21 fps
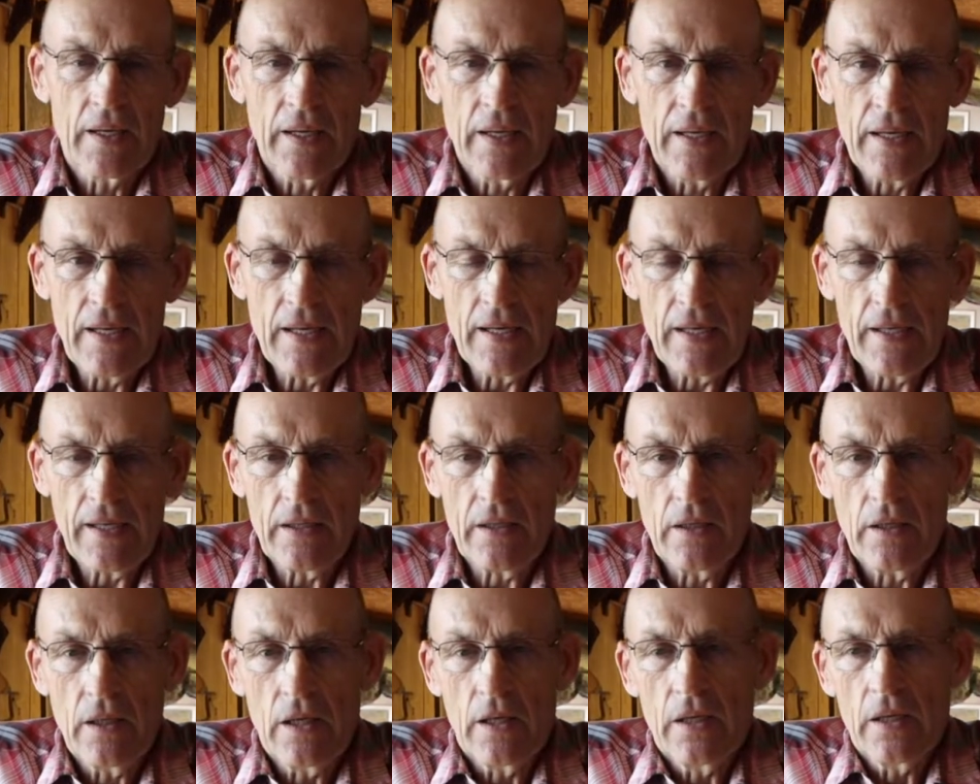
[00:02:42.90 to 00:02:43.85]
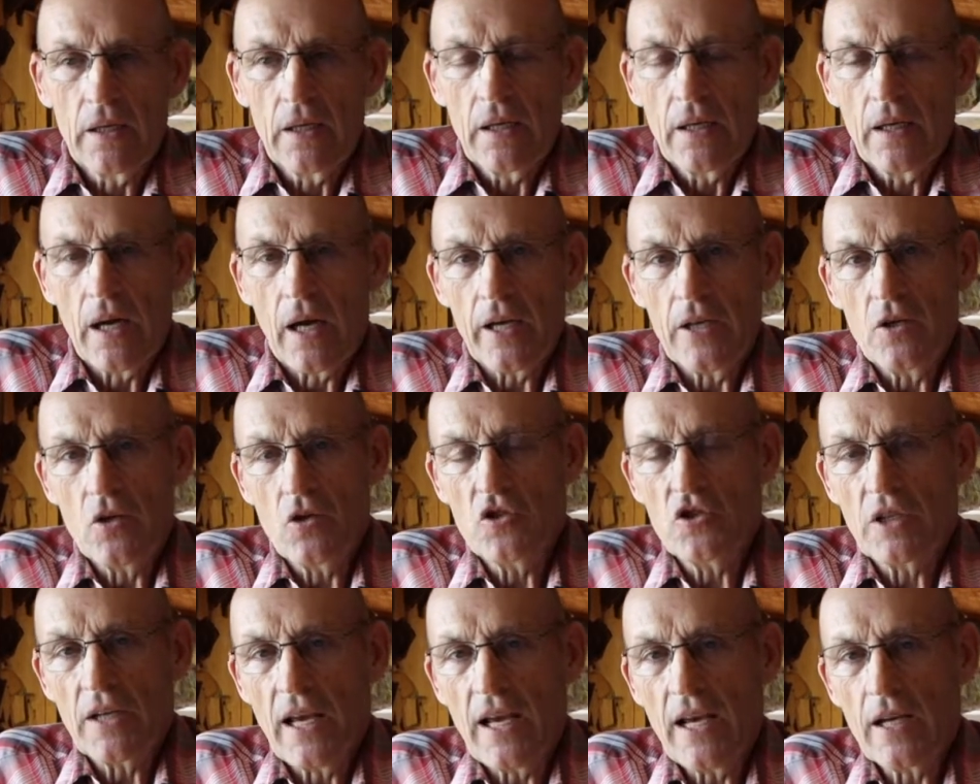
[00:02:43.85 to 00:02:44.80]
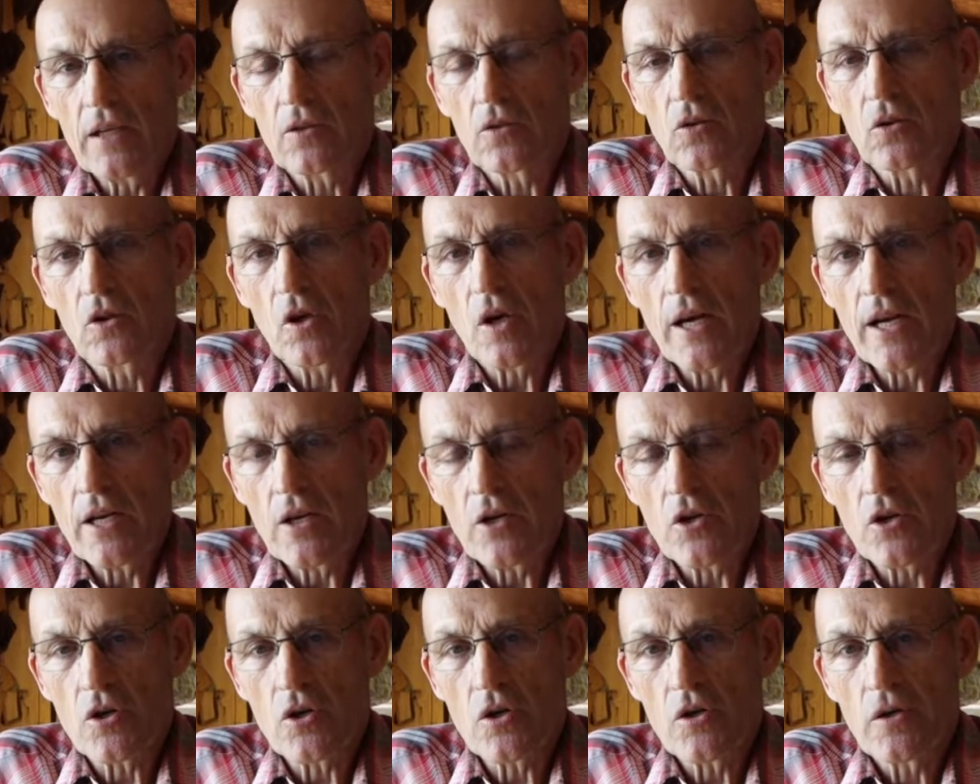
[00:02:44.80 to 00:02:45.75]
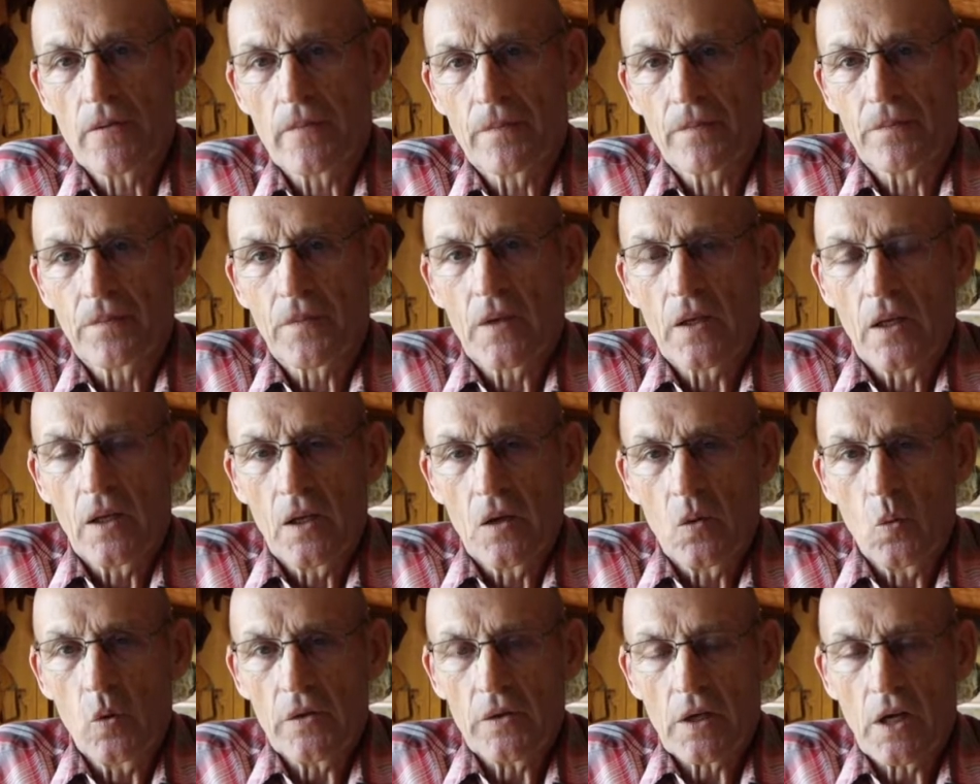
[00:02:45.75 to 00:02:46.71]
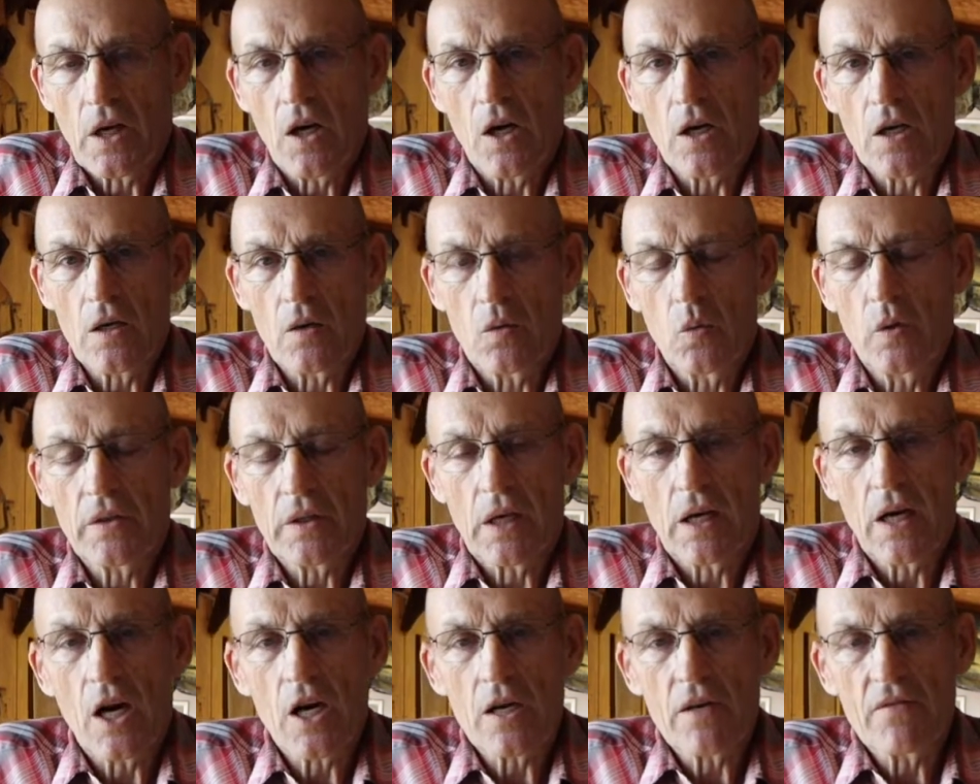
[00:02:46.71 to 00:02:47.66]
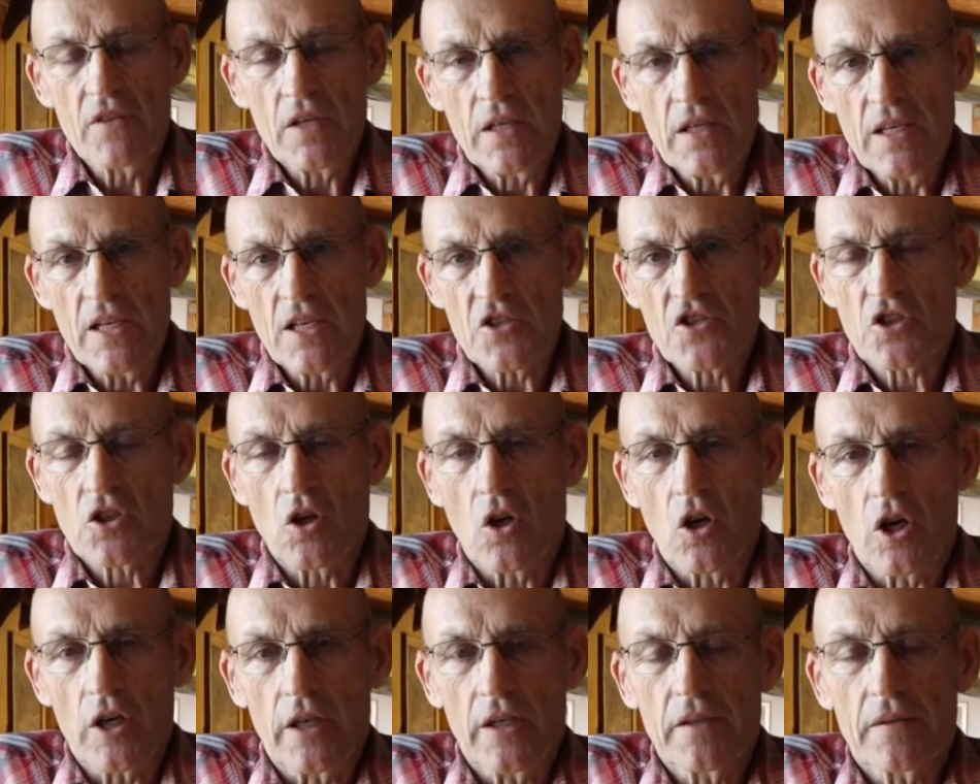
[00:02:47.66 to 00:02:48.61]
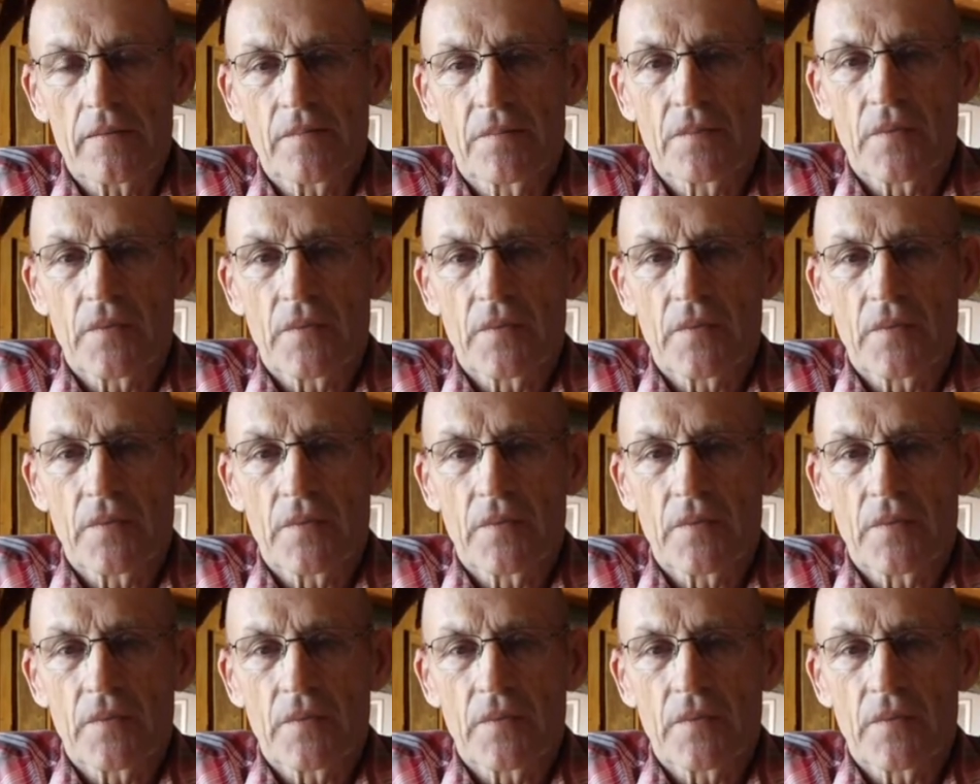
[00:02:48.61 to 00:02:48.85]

and I use an angle grinder with a carving disc on it.